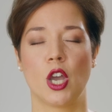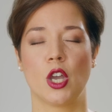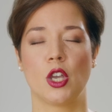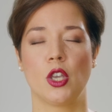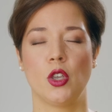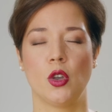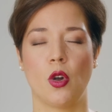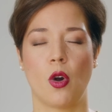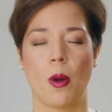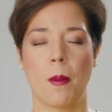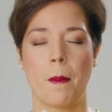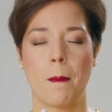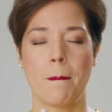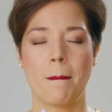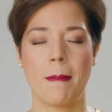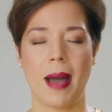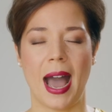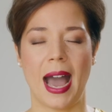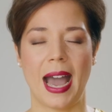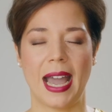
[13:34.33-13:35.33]
your
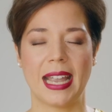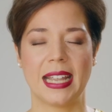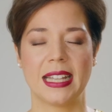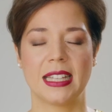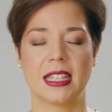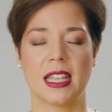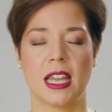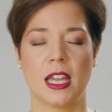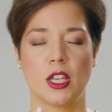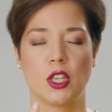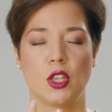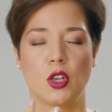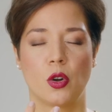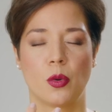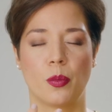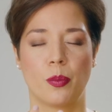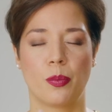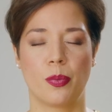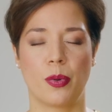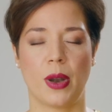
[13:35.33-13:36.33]
mind, your
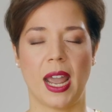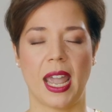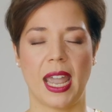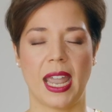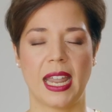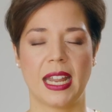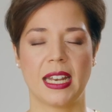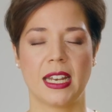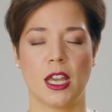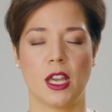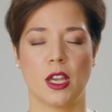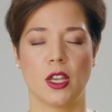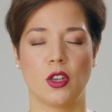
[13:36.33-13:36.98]
brain,